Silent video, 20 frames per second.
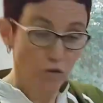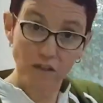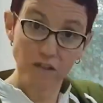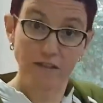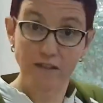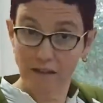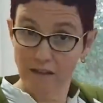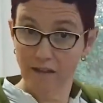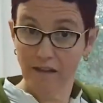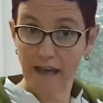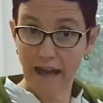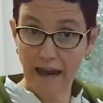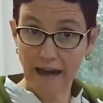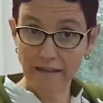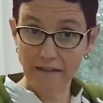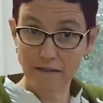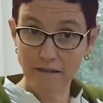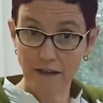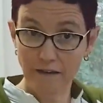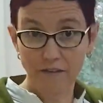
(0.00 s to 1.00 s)
this little
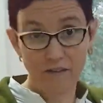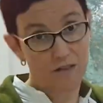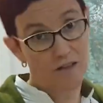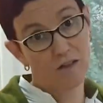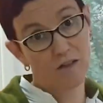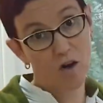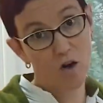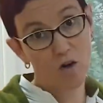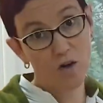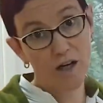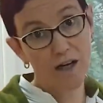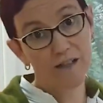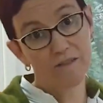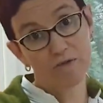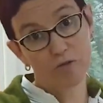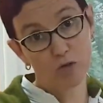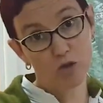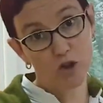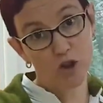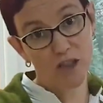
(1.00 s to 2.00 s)
cat and this little owner,
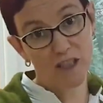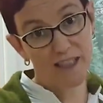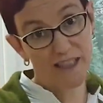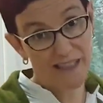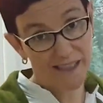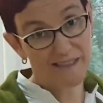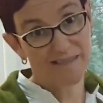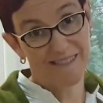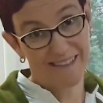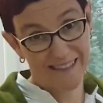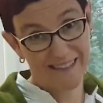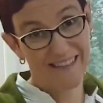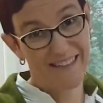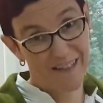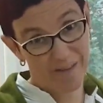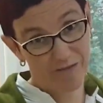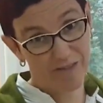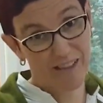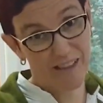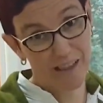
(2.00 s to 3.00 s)
unfortunately, it's
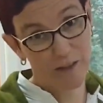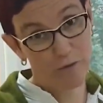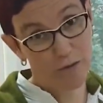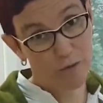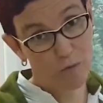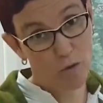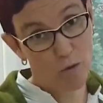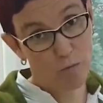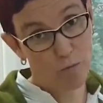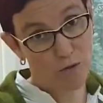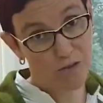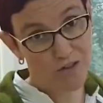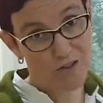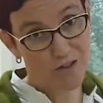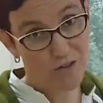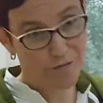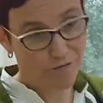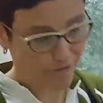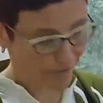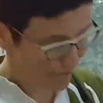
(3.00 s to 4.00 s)
definitely ringworm
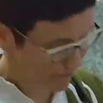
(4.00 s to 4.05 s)
positive.